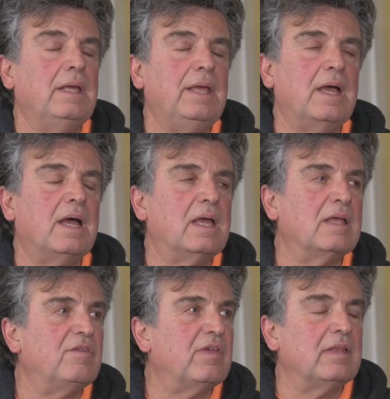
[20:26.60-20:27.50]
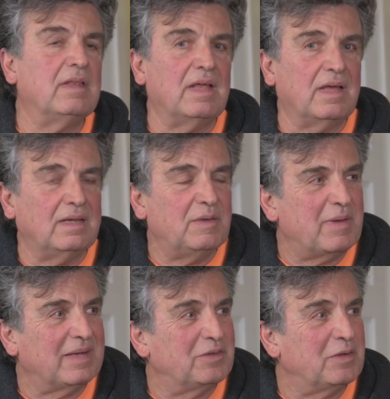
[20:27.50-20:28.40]
Yeah, I can send an
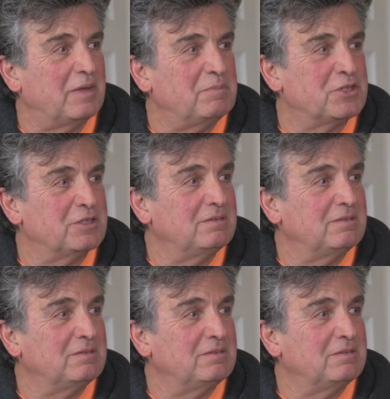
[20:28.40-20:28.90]
email to Gibson.